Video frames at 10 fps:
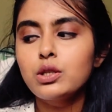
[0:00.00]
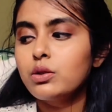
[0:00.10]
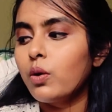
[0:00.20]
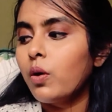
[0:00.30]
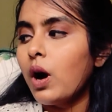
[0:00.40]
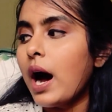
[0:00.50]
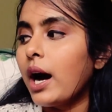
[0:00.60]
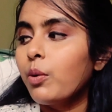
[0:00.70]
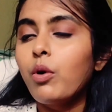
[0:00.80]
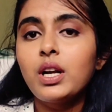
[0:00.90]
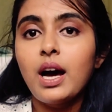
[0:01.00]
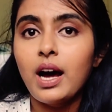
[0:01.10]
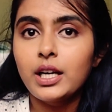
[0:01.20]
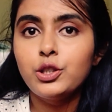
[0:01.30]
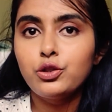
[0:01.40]
So what
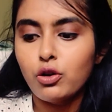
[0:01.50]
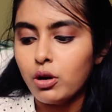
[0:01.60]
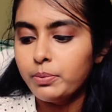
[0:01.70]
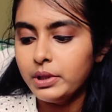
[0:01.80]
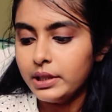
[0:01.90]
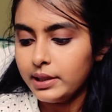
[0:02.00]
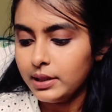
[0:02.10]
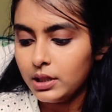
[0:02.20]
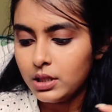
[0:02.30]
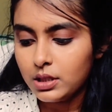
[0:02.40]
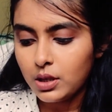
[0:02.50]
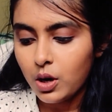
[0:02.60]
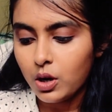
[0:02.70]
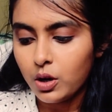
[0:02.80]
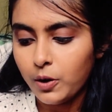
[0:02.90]
I shopped is
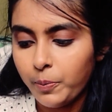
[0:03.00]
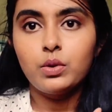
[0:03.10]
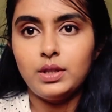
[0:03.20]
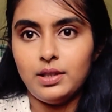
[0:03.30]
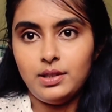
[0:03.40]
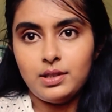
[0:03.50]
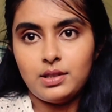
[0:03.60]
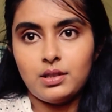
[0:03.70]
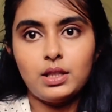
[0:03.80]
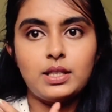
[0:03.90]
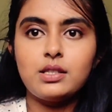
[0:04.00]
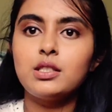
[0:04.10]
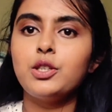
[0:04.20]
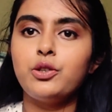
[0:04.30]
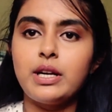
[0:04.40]
this
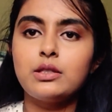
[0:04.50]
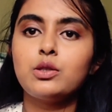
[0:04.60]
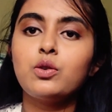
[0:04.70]
is a dress.